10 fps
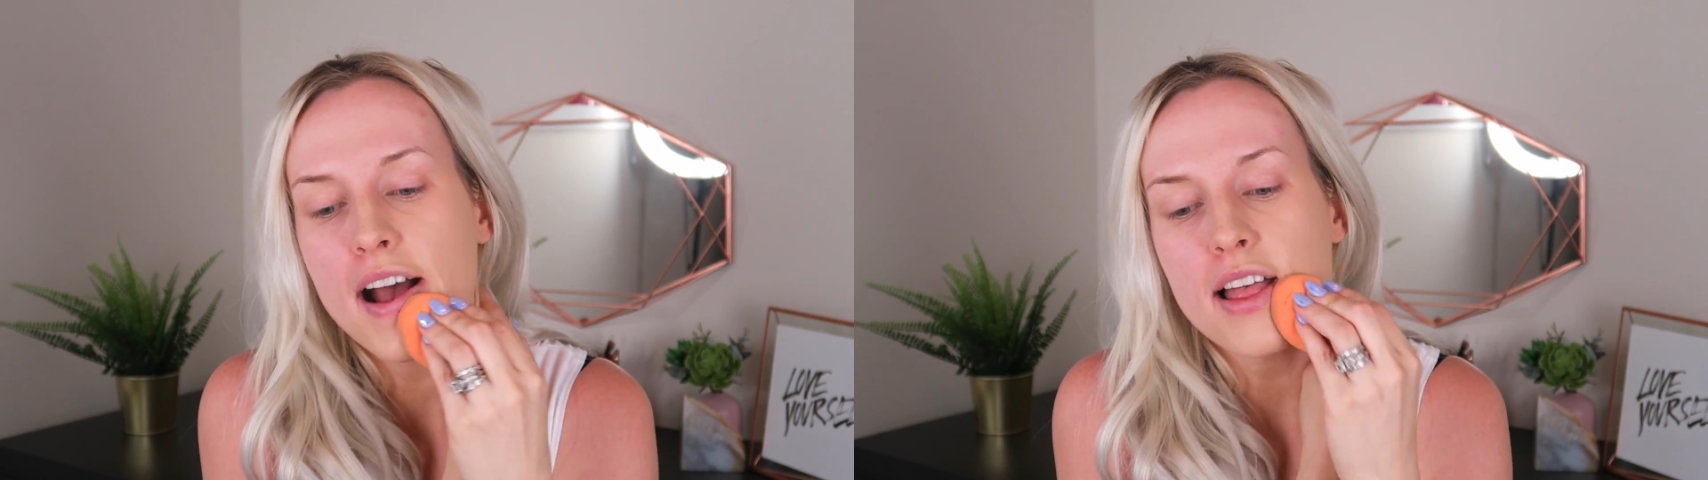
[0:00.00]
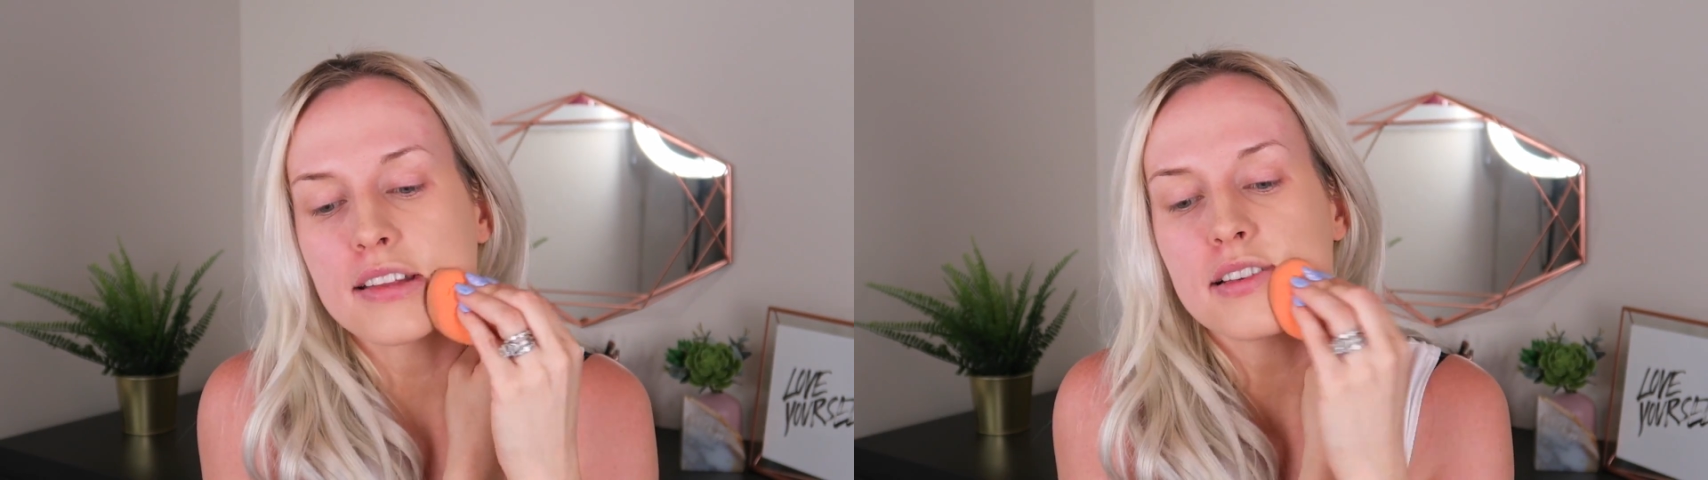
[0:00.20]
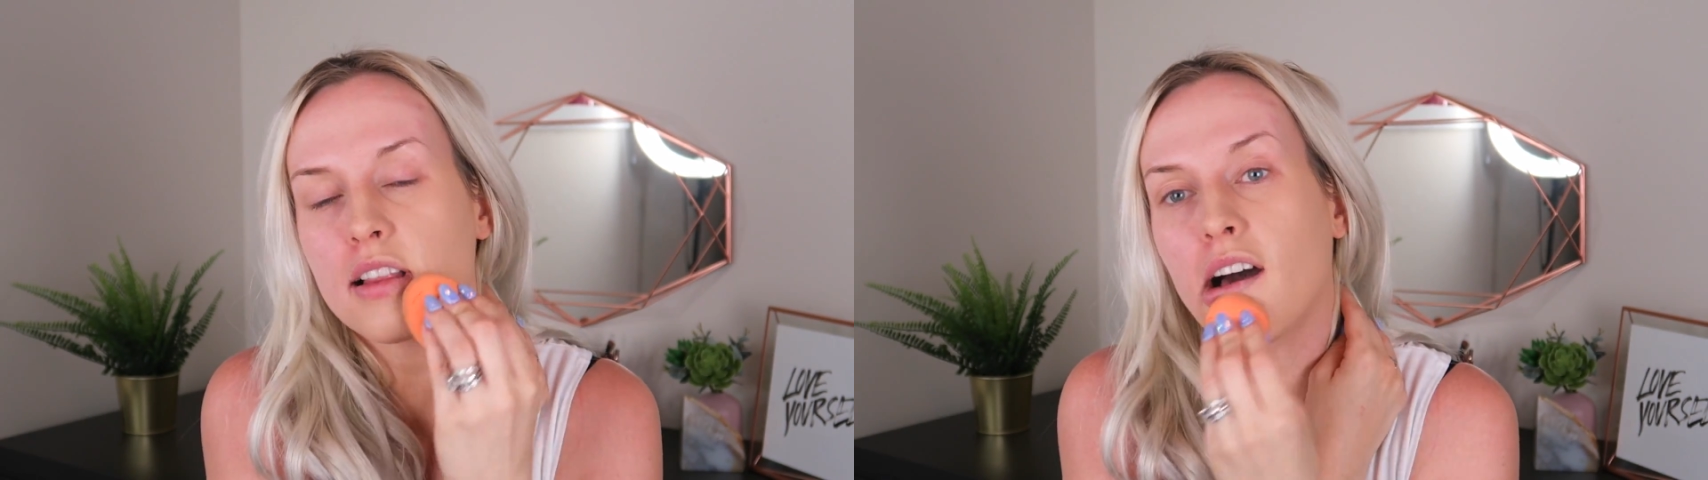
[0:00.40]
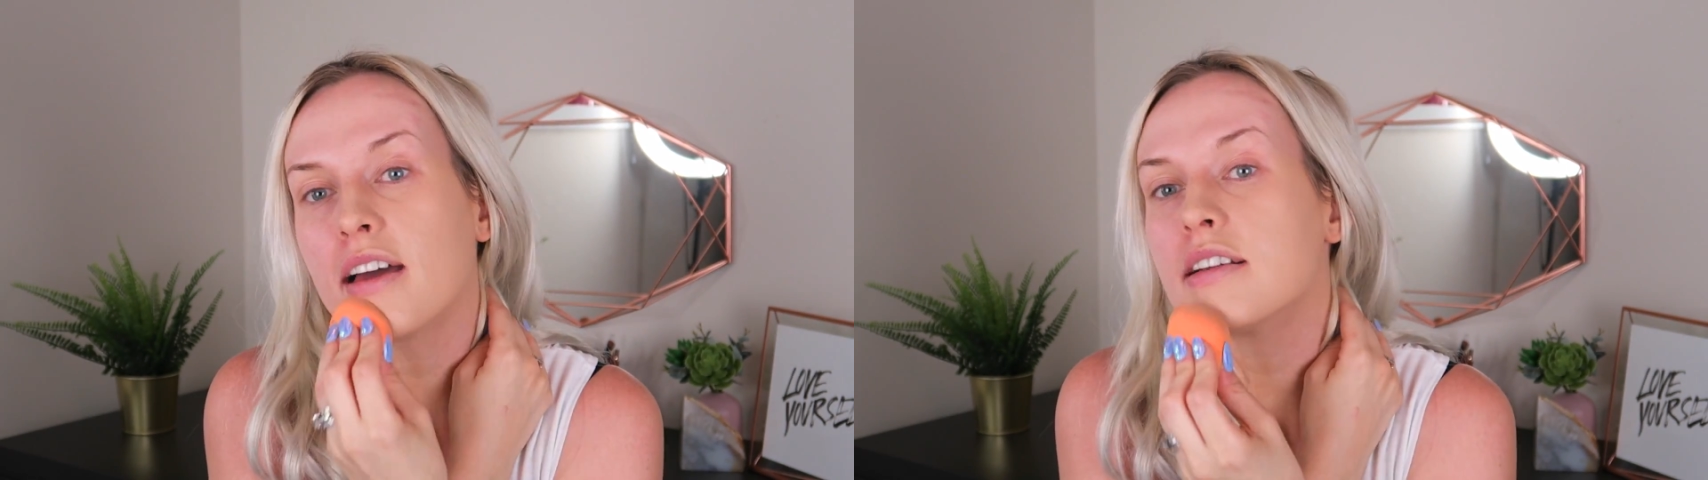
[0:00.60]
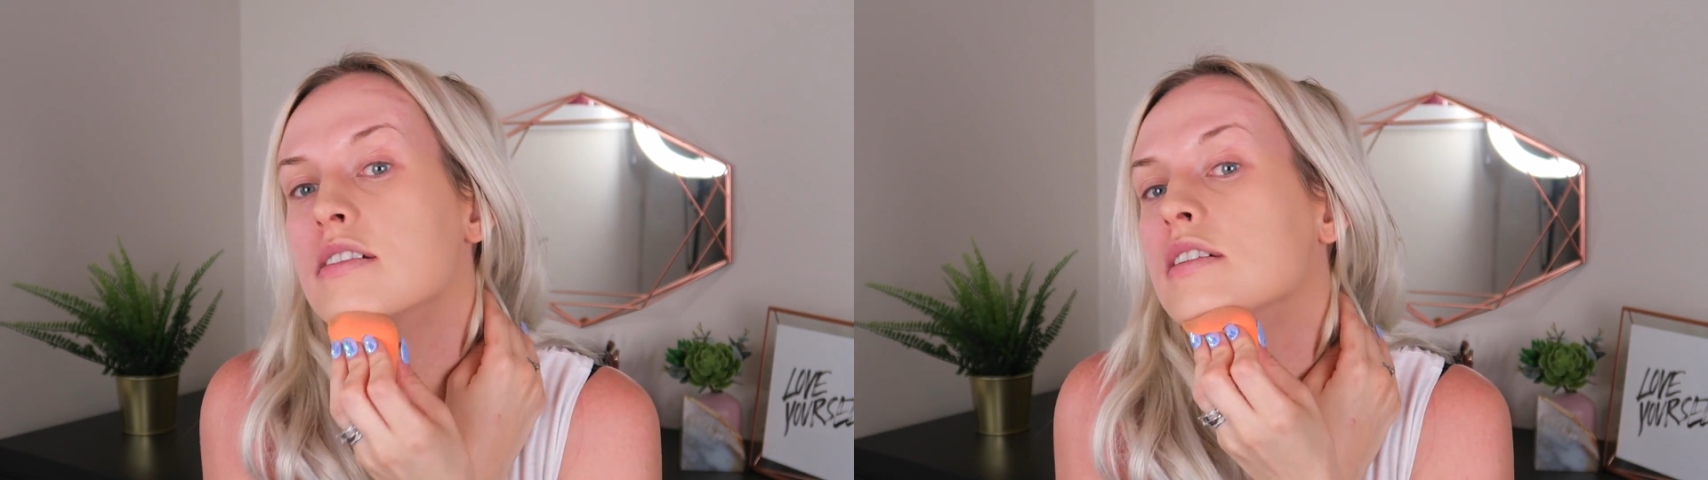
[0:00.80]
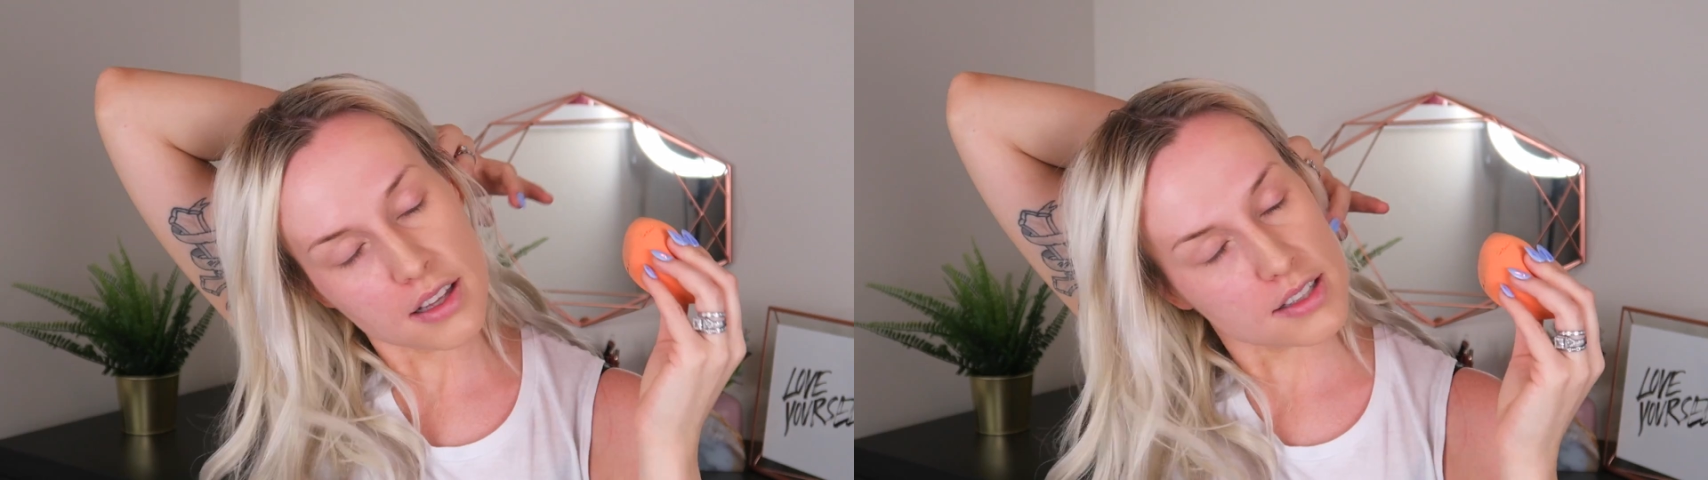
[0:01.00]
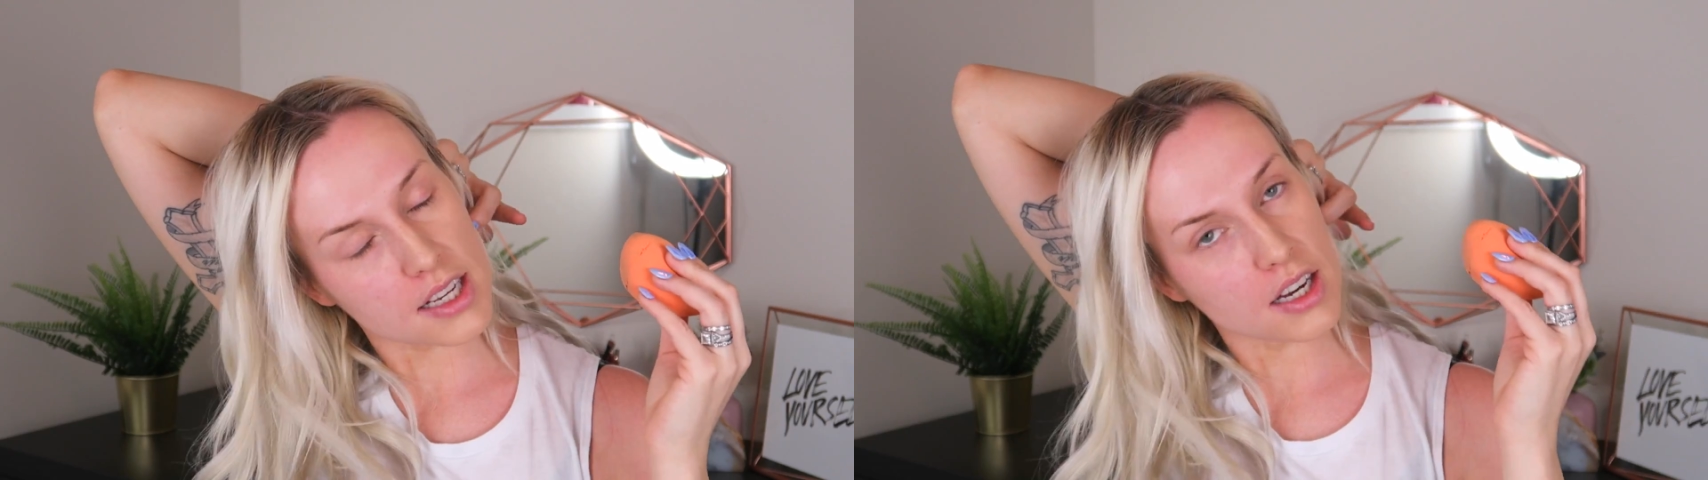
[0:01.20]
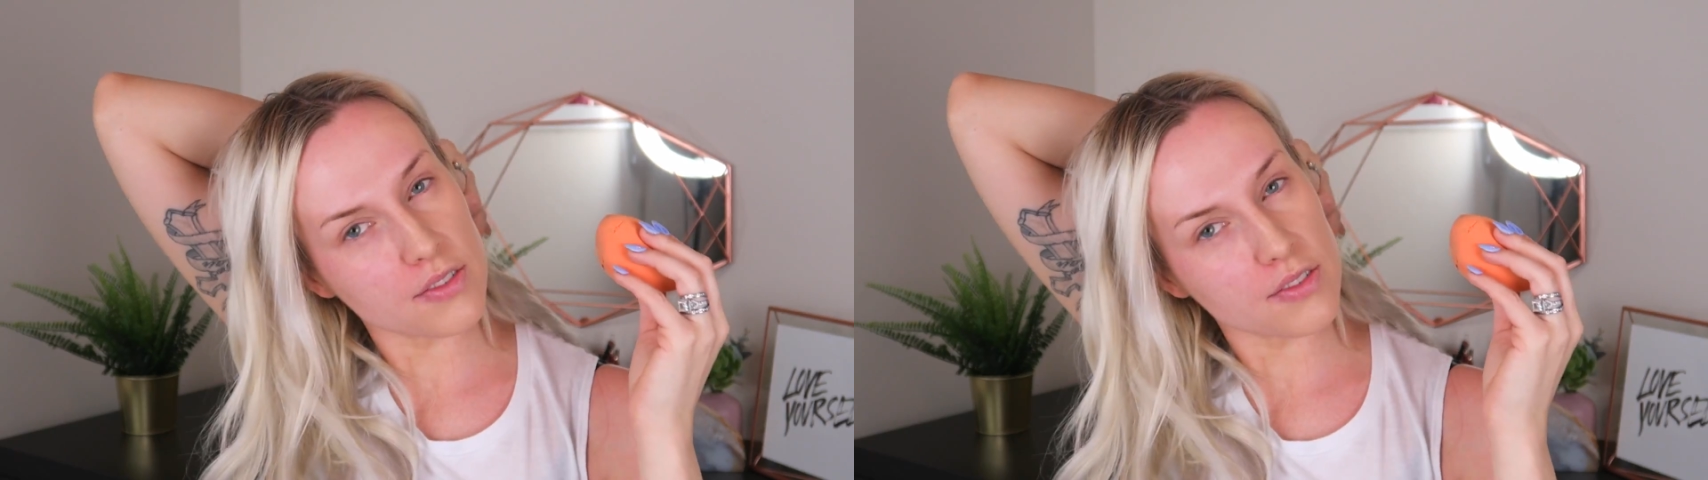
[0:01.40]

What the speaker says: That's a lot. It's kind